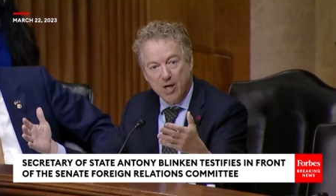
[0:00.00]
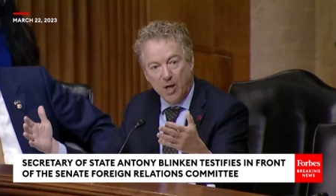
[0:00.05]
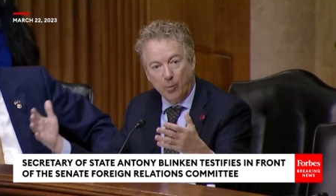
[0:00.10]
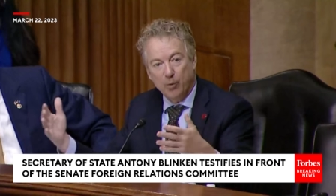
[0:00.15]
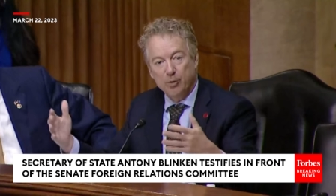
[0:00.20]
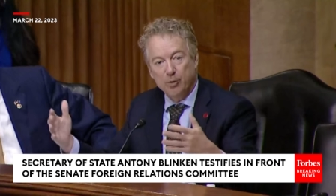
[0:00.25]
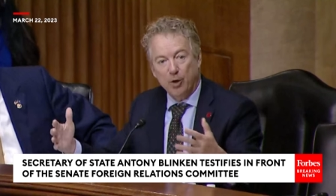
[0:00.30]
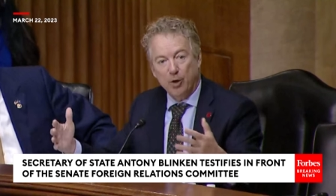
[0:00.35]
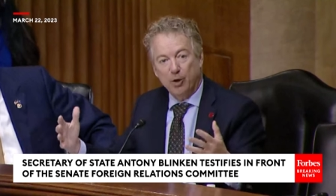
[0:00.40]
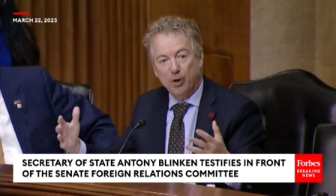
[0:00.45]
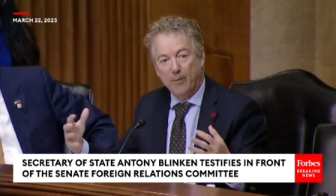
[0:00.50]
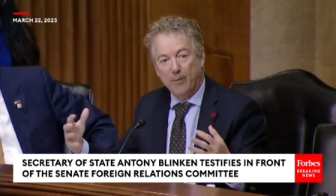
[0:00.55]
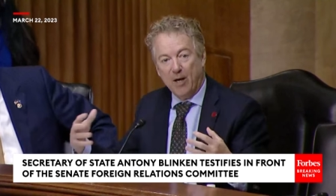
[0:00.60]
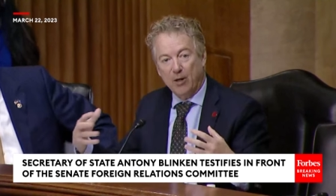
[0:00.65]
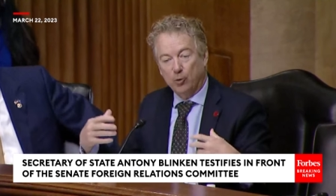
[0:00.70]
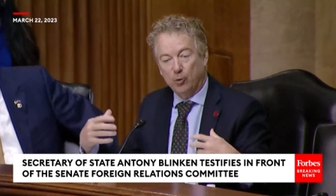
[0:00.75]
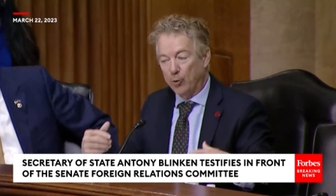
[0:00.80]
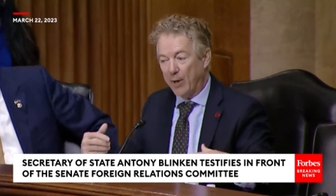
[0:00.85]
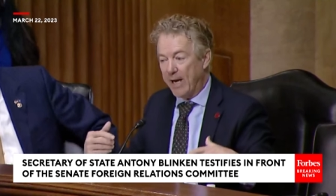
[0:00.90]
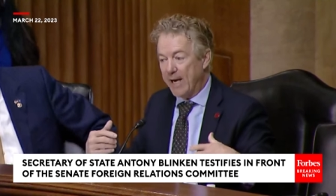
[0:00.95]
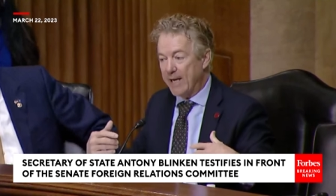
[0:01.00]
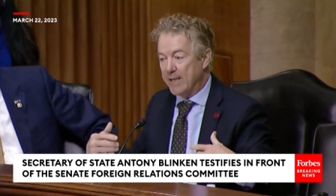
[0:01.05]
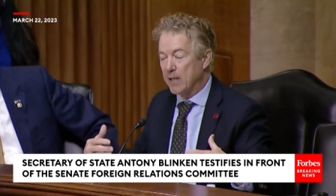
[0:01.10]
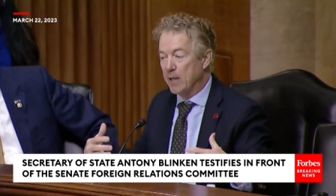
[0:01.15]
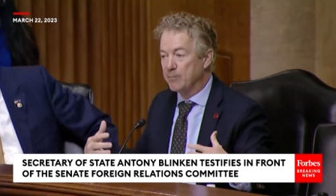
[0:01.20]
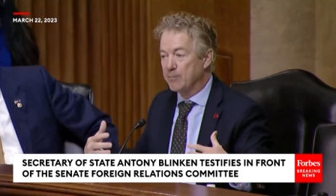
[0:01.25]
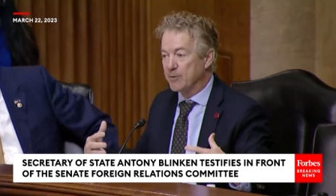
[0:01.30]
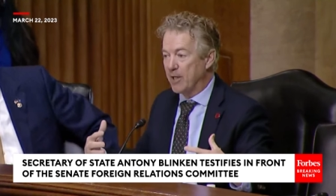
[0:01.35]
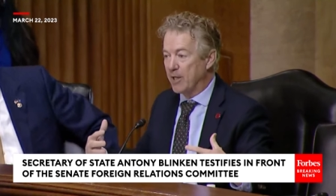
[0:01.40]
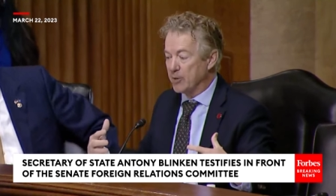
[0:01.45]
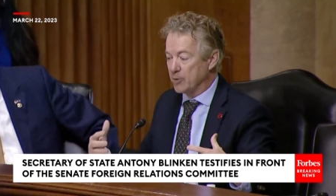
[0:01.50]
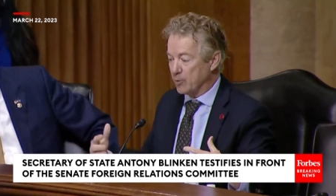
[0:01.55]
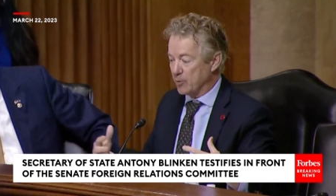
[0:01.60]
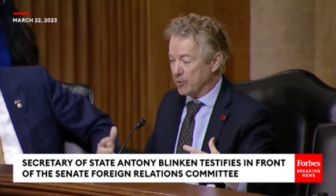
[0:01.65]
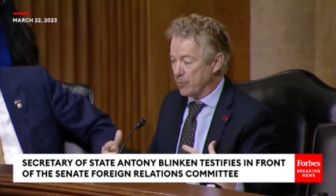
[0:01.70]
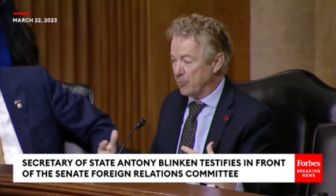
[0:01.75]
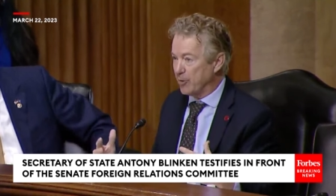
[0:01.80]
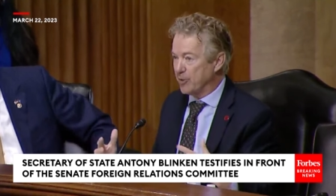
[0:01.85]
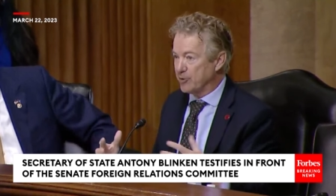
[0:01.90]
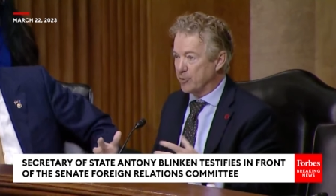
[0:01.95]
and we're talking about grant updates where
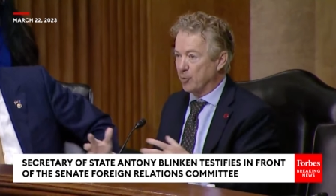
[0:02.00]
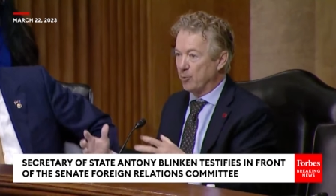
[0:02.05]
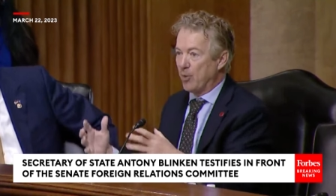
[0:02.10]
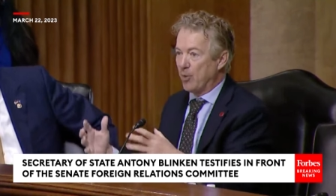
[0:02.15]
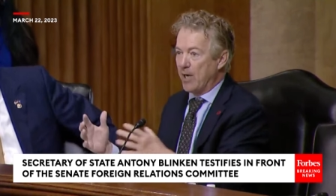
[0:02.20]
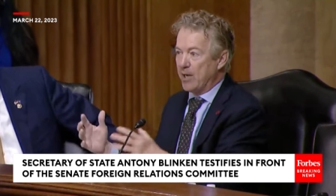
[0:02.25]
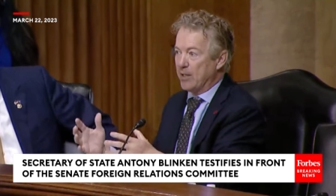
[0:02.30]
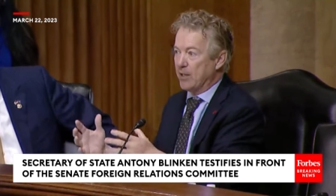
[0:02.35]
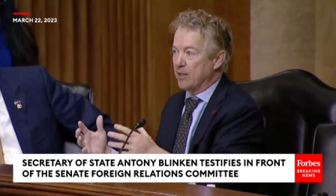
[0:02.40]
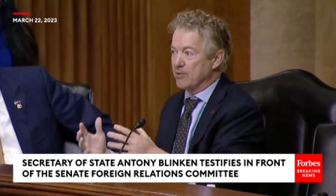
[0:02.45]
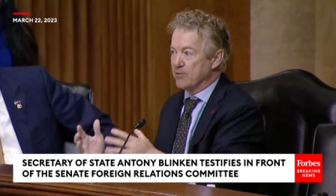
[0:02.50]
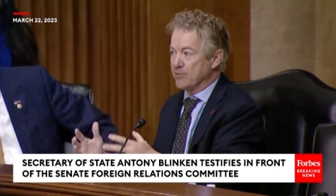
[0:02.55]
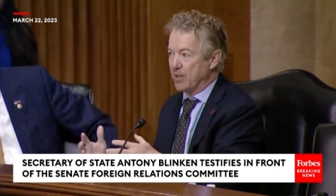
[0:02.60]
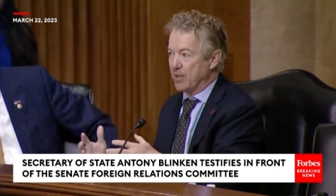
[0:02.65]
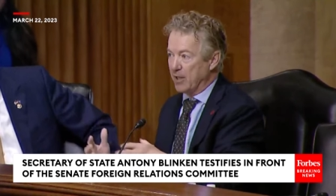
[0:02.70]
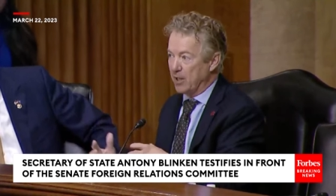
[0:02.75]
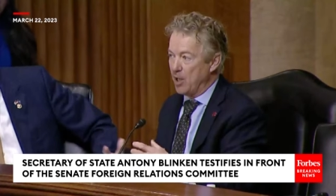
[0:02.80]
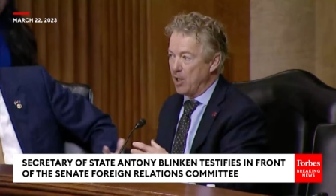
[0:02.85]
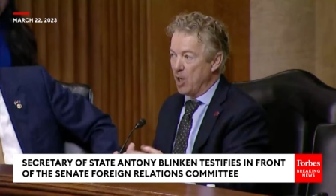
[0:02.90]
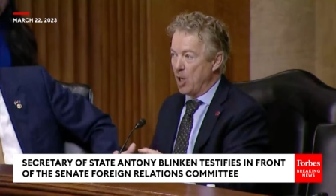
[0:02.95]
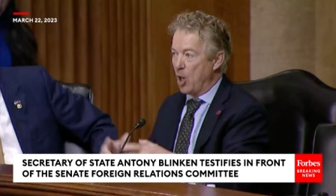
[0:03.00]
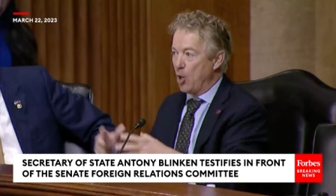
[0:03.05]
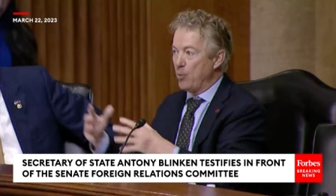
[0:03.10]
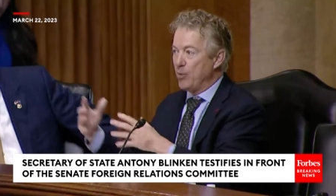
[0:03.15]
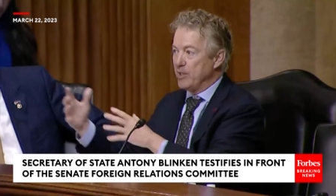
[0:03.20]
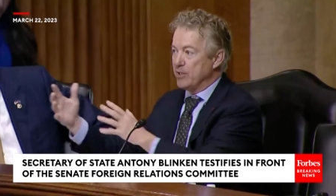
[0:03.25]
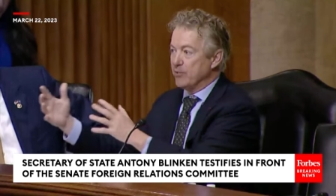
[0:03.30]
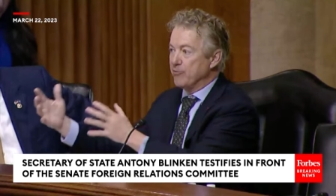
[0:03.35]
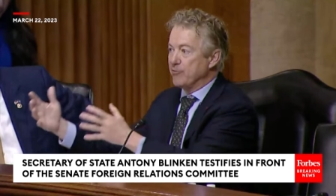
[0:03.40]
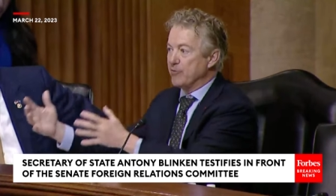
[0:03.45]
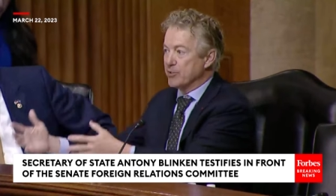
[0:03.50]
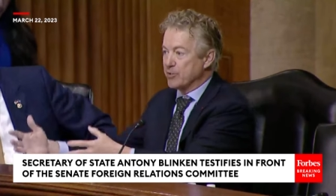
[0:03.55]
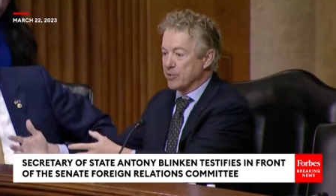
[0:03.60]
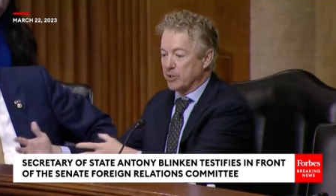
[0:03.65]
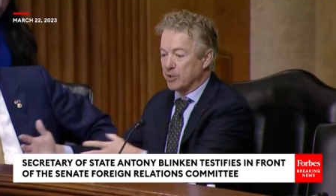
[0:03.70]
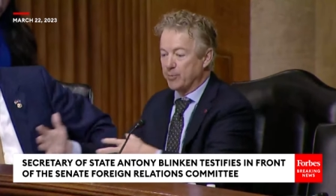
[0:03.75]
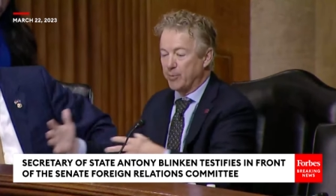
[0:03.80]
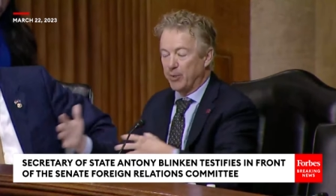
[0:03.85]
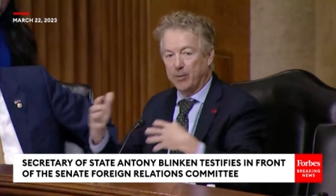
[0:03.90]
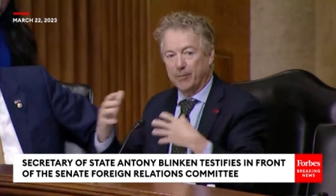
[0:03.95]
someone has to write in and say, "Oh, we did this
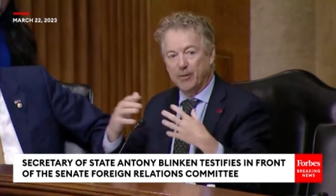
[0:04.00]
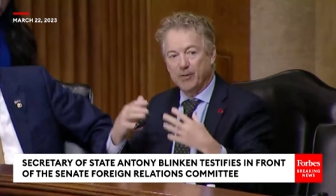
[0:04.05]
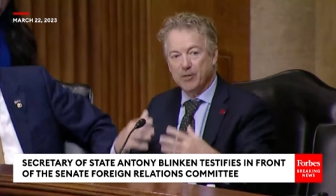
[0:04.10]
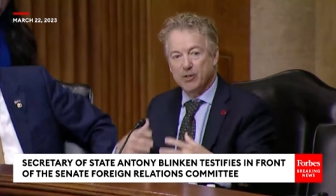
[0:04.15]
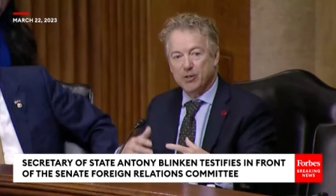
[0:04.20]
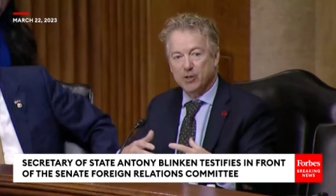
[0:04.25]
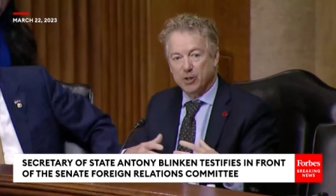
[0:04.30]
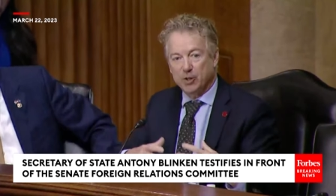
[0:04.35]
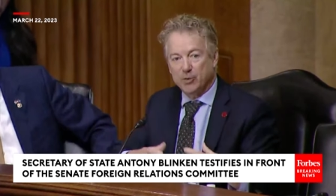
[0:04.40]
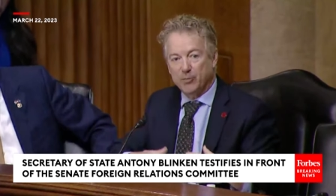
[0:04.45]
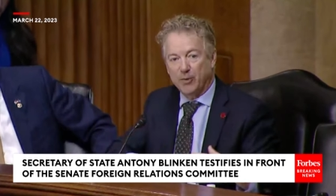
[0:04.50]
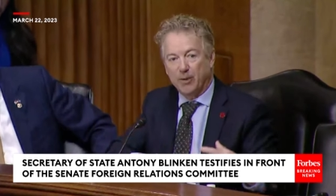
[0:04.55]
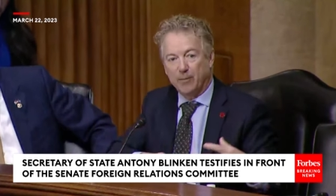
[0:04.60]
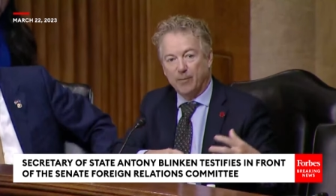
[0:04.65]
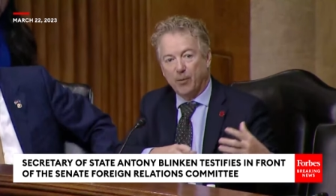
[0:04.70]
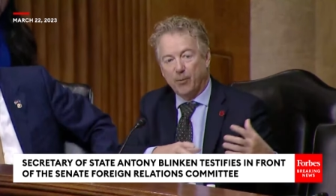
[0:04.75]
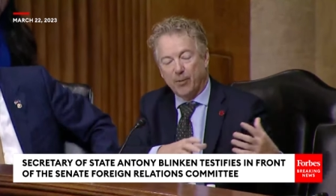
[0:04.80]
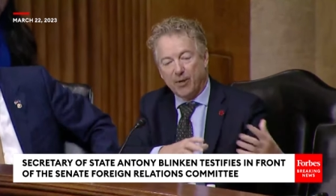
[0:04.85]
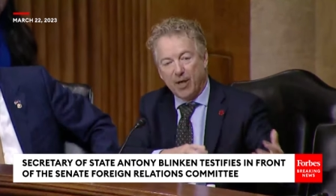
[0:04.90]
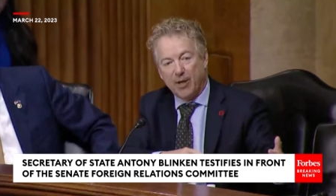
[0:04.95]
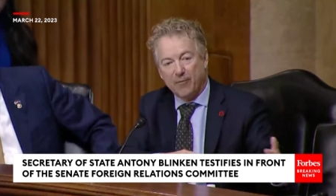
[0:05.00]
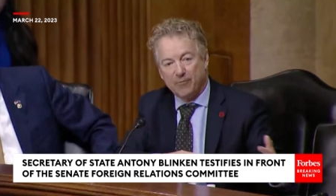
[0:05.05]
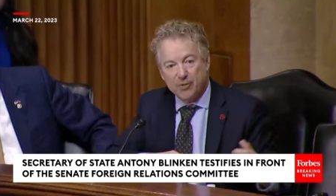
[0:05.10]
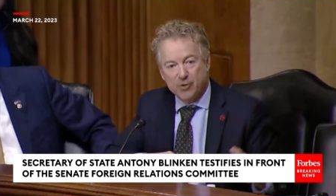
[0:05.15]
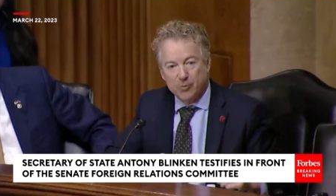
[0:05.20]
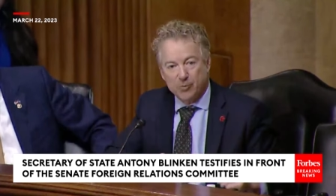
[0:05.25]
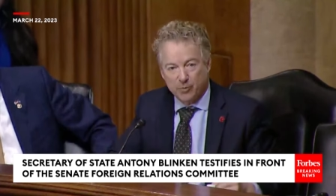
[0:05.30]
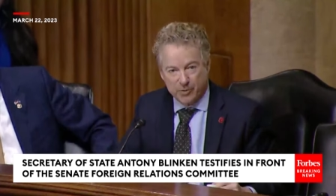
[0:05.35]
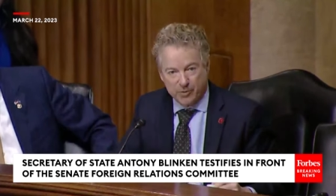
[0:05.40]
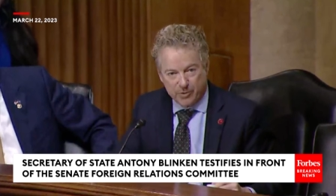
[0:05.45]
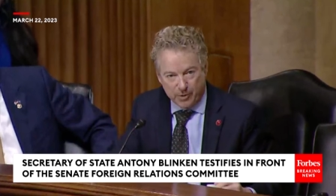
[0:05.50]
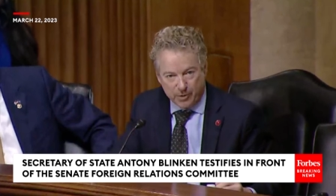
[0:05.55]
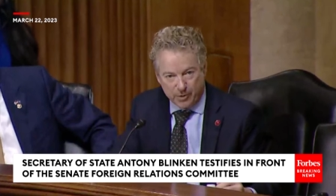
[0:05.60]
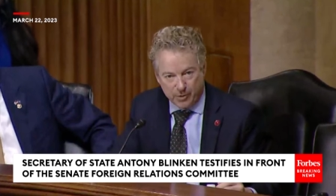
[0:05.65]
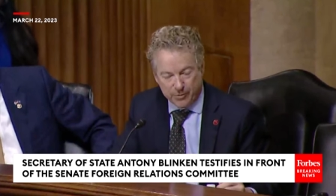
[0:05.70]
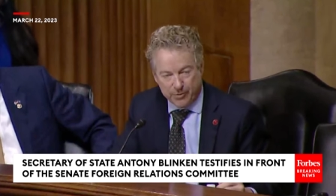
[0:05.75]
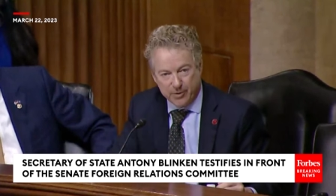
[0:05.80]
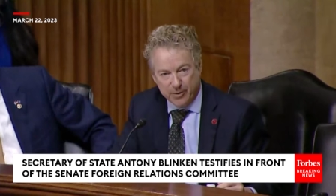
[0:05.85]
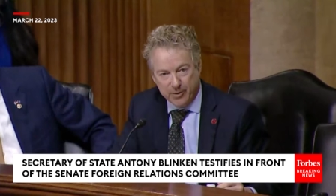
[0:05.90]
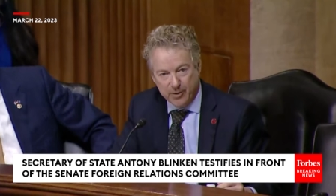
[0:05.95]
experiment, and this experiment, and we got this
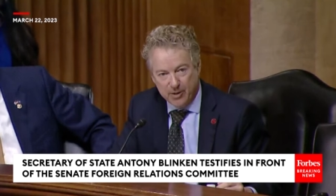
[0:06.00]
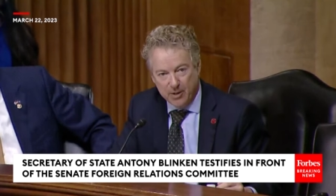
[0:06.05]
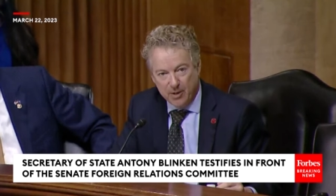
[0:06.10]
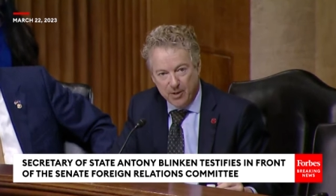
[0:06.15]
result."